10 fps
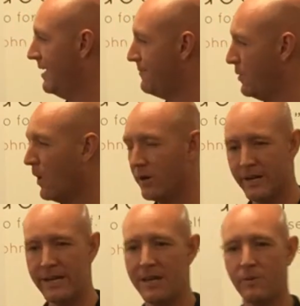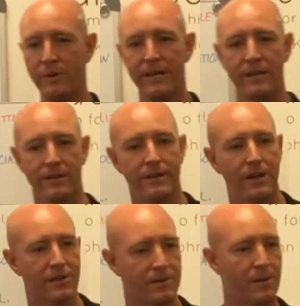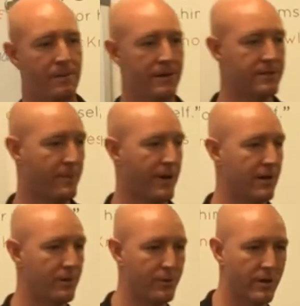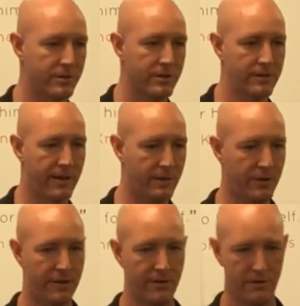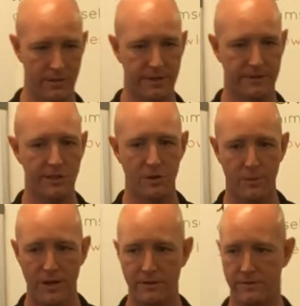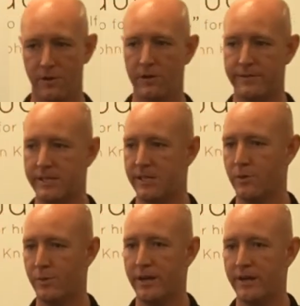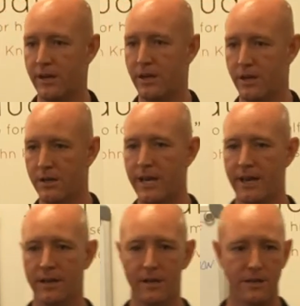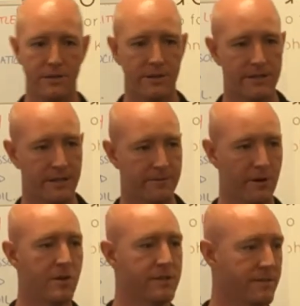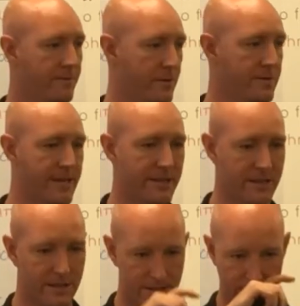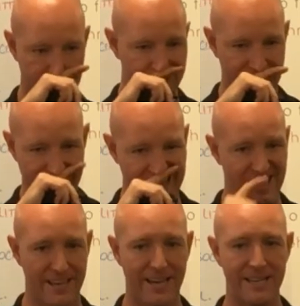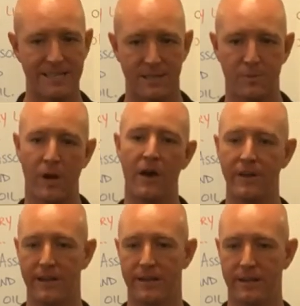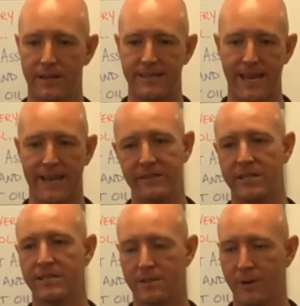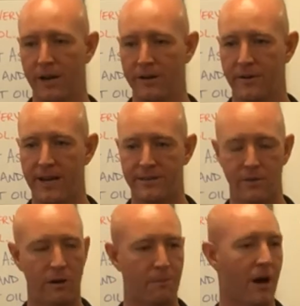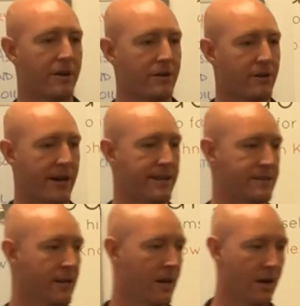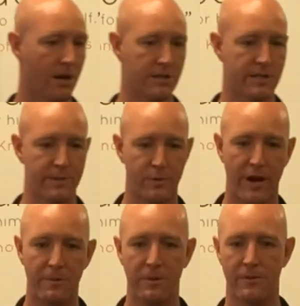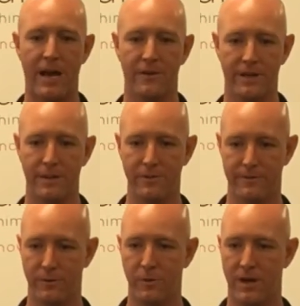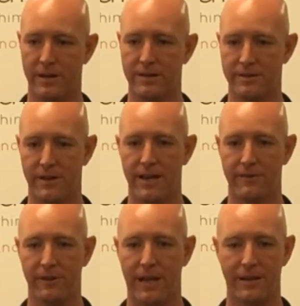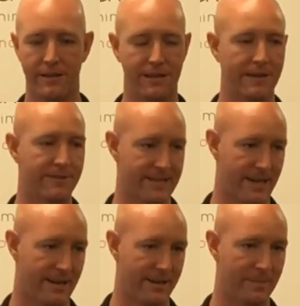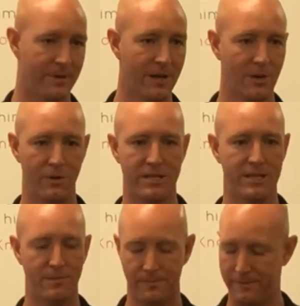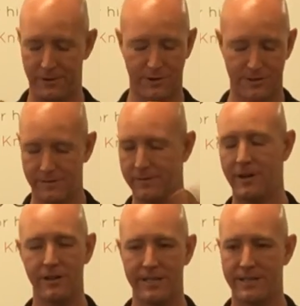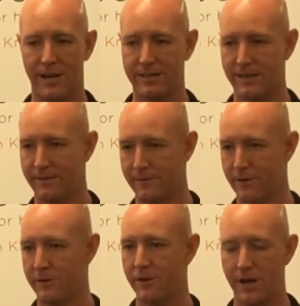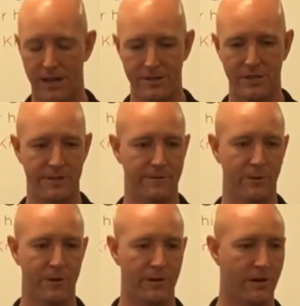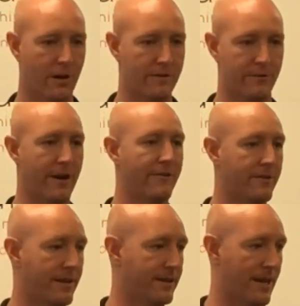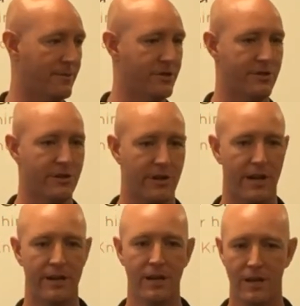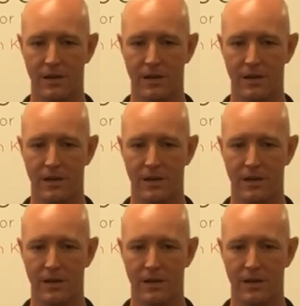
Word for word: And if you are going to eat wheat, there's a there's a better approach. Anybody ever Ezekiel bread? You heard of Ezekiel bread? Yeah. Yeah. So it's in the frozen food section, mm-hmm. uh, and it's sprouted. It's ancient sprouted grains. So our modern grains are sprayed with Roundup for one, so they have glyphosate on them, which is severely toxic for your neurology, for your heart, for everything. Damages your gut.